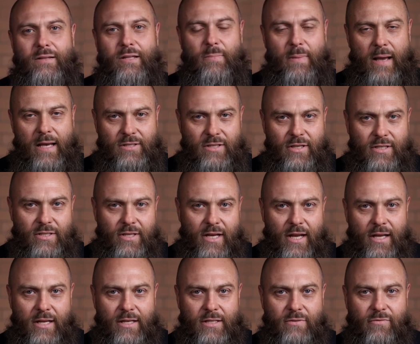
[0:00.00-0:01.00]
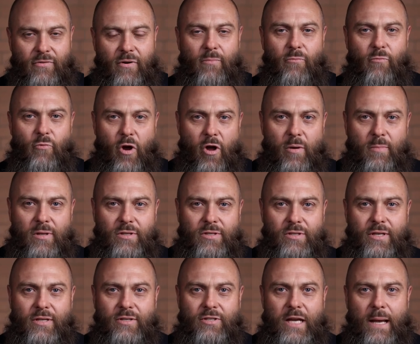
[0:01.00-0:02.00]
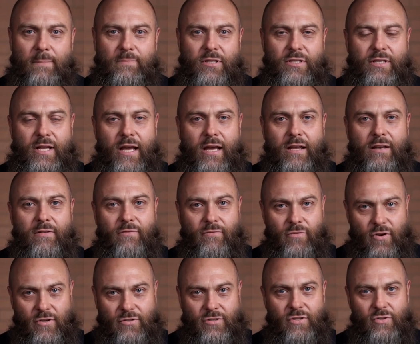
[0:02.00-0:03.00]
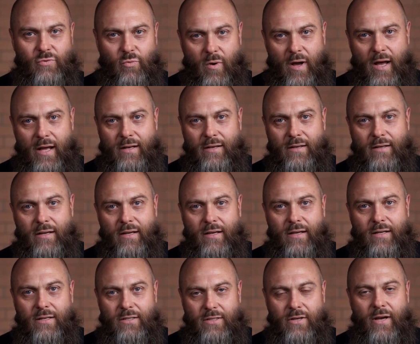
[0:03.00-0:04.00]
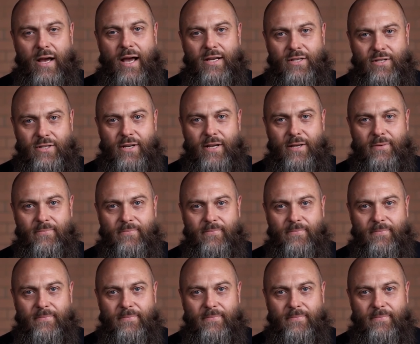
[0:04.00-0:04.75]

The passage is from Romans chapter 10, verses 1 to 18.